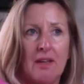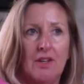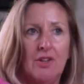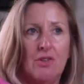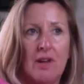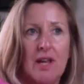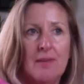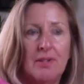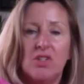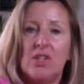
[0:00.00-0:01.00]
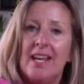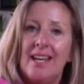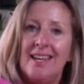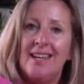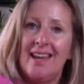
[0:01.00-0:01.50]
You're able to
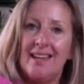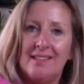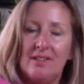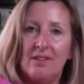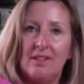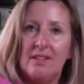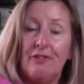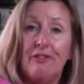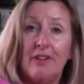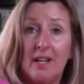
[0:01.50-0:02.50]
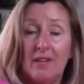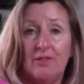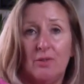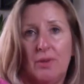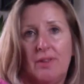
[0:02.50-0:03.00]
connect on a different
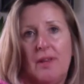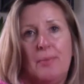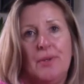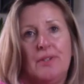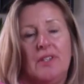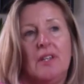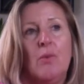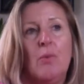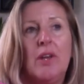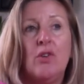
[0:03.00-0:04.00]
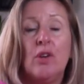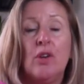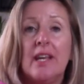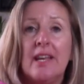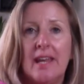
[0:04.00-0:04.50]
level with that person. And when you're
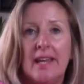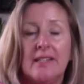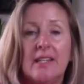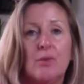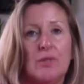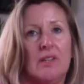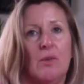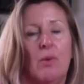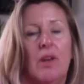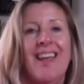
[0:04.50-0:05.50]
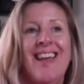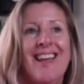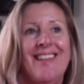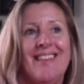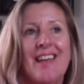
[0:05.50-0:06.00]
connecting with someone,
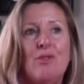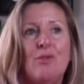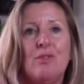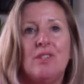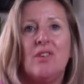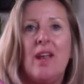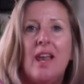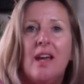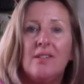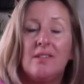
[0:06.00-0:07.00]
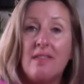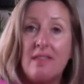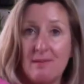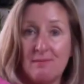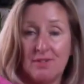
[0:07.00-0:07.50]
that also allows
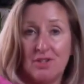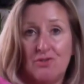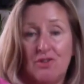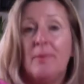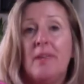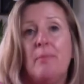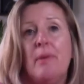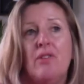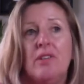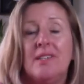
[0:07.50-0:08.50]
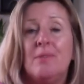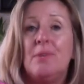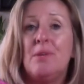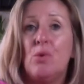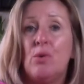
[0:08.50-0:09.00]
them to drop their barriers and be
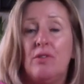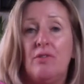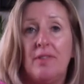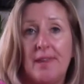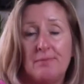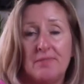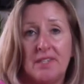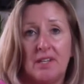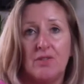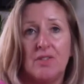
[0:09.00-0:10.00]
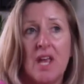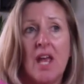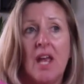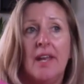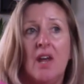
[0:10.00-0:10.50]
more of themselves.
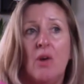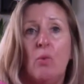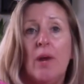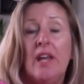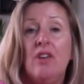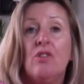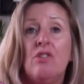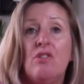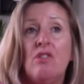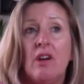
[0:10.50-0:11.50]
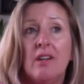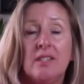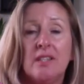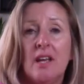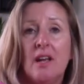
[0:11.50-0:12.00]
Now, when you're not
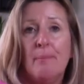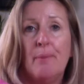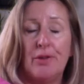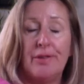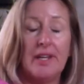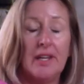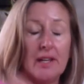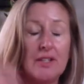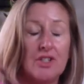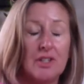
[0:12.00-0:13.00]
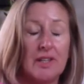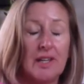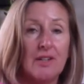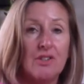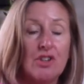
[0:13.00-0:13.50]
both engaged in the
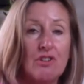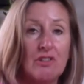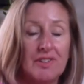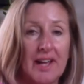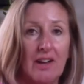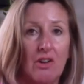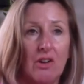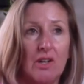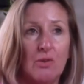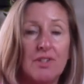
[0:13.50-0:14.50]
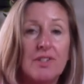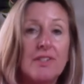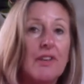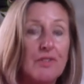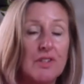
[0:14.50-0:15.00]
internal dialogue and all the
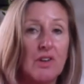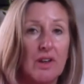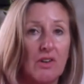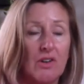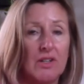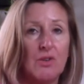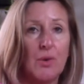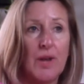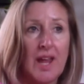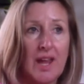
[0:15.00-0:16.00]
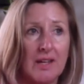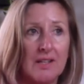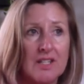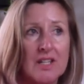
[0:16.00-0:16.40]
stuff that's going on in your head,